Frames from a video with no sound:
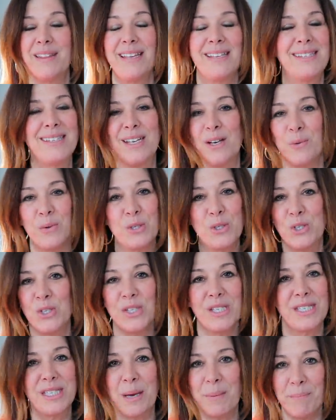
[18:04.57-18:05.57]
That sale was
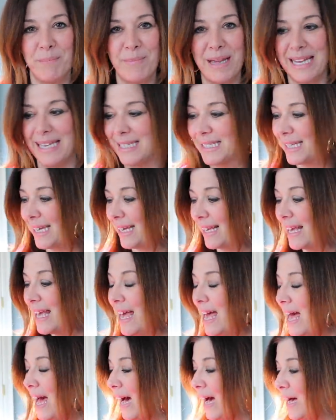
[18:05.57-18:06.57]
just amazing.
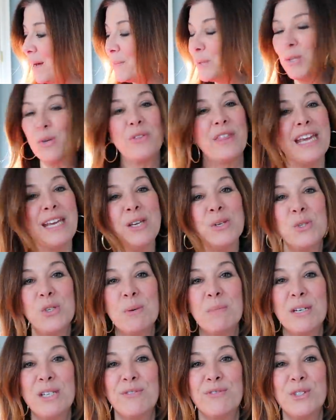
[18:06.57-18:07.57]
So thank you so
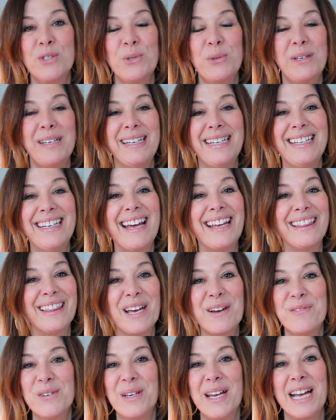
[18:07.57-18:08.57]
much for tuning in. I
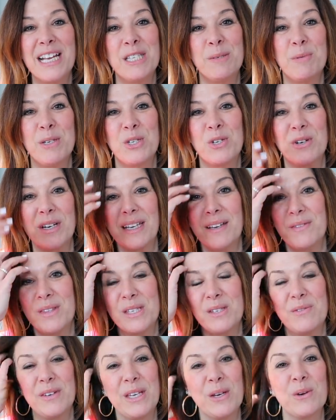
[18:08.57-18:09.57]
love you guys. Be sure to give
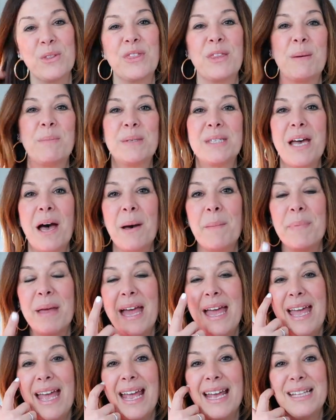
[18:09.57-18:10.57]
this video a thumbs up
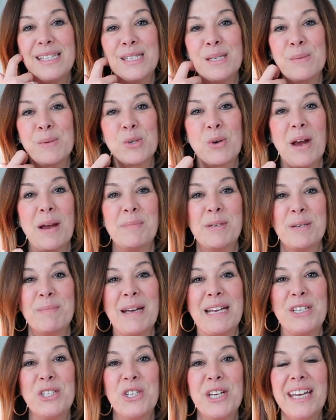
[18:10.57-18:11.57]
and subscribe to
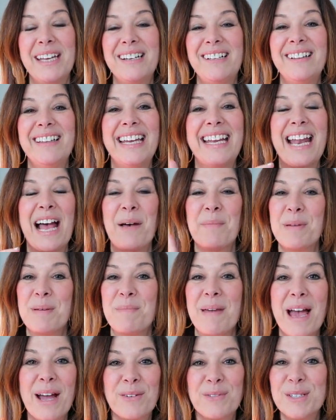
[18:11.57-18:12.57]
my channel, and I'll be
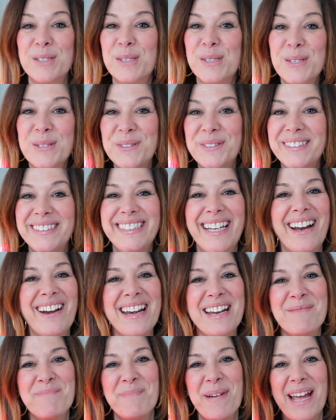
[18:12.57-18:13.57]
back real soon. All
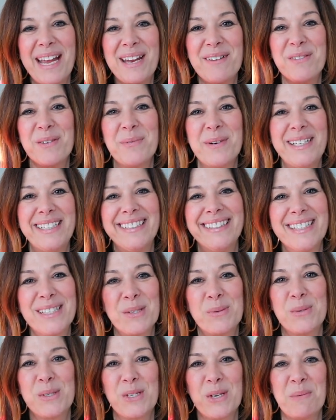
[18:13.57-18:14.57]
right, bye everyone.
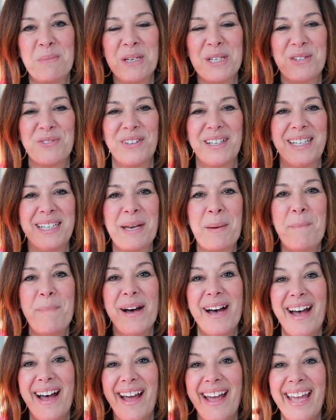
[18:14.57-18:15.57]
This was so much fun.
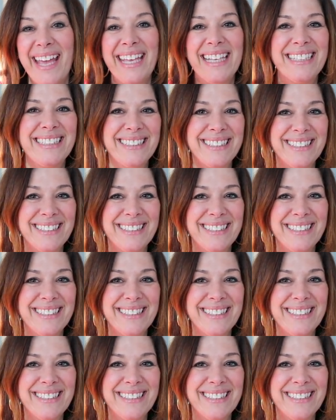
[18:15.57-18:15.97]
Bye.